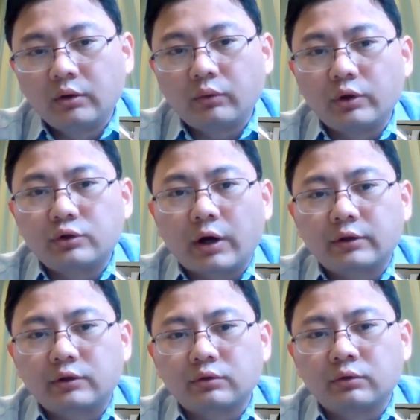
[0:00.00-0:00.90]
we try
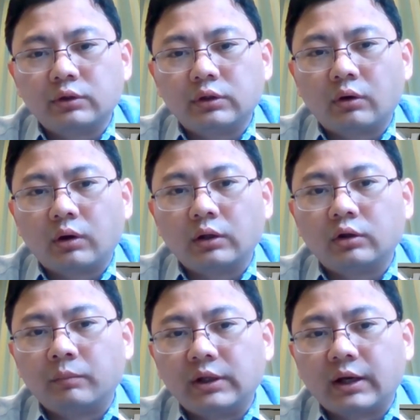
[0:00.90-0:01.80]
to, you know,
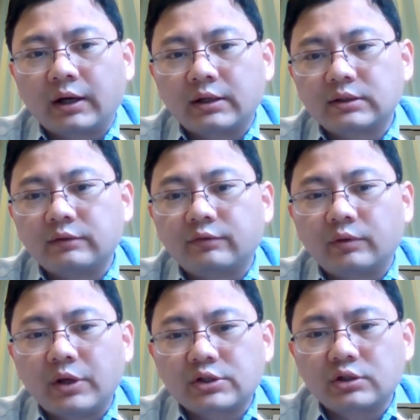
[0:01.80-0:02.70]
anonymize the
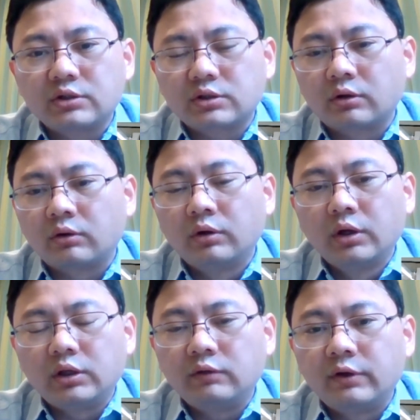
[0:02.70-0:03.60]
information. So
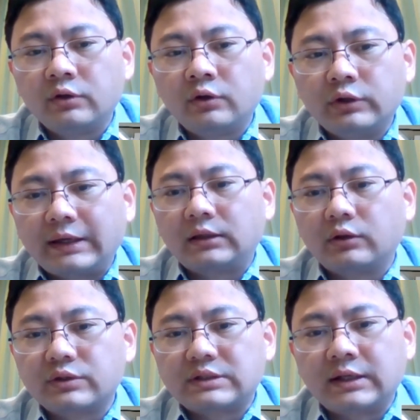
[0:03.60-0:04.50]
even though you get
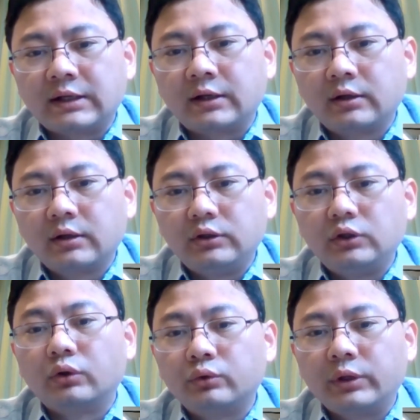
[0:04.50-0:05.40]
those data, you
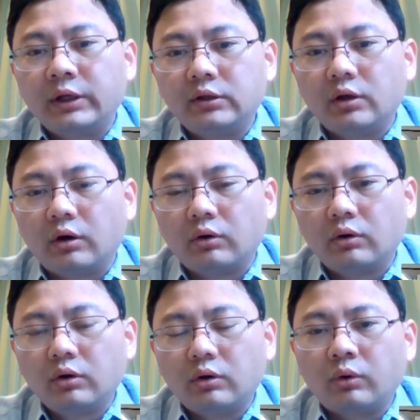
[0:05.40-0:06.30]
don't really know
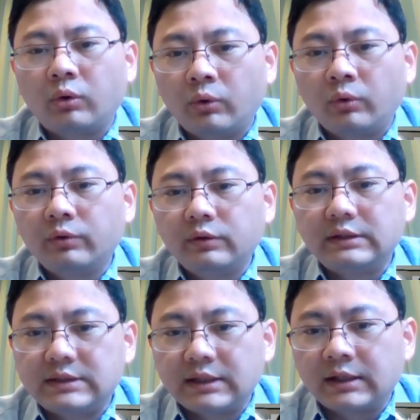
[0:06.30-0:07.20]
who the
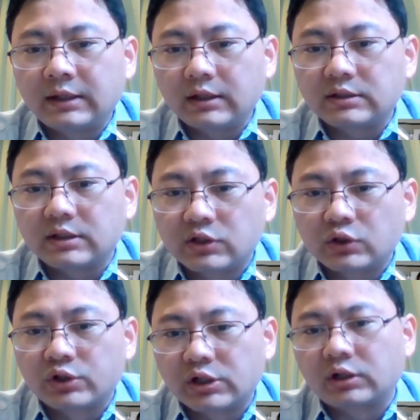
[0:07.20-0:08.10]
data is
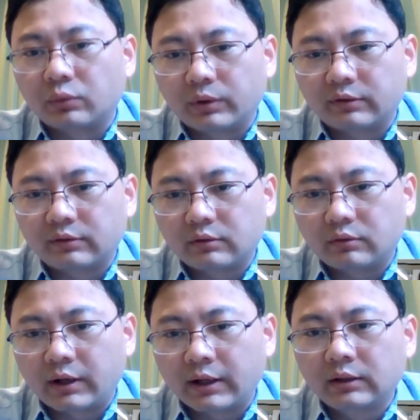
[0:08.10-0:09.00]
associated with,
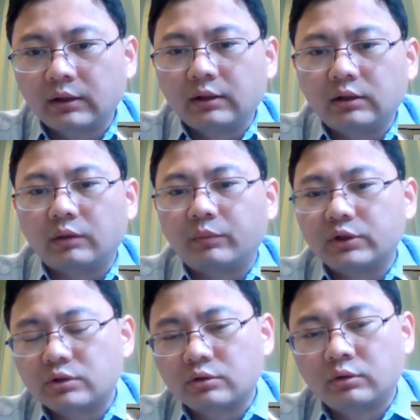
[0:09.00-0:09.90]
right? Number
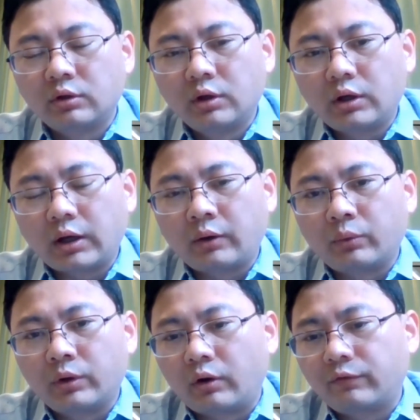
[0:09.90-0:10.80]
two, and
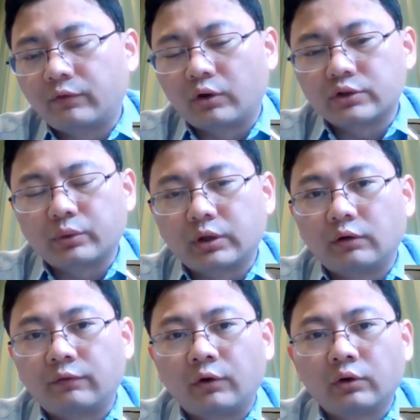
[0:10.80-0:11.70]
we're gonna
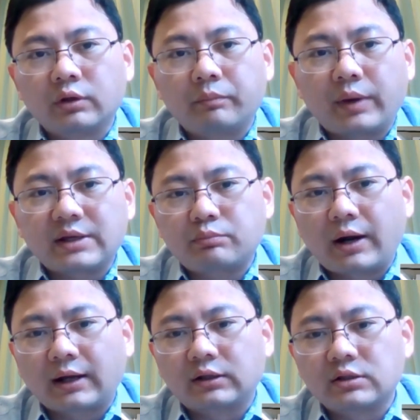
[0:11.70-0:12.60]
follow the best
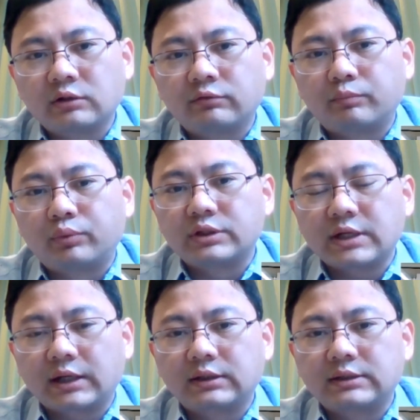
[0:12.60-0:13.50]
practice of
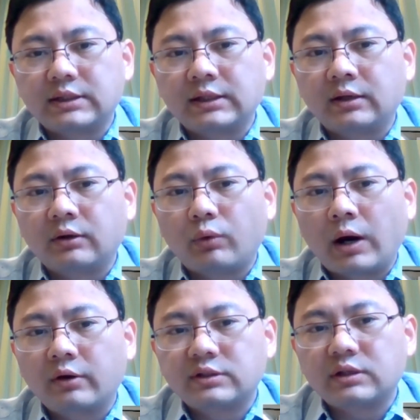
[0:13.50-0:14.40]
protect the data
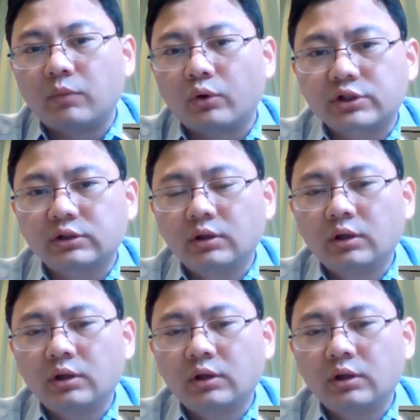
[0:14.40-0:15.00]
while it's in motion,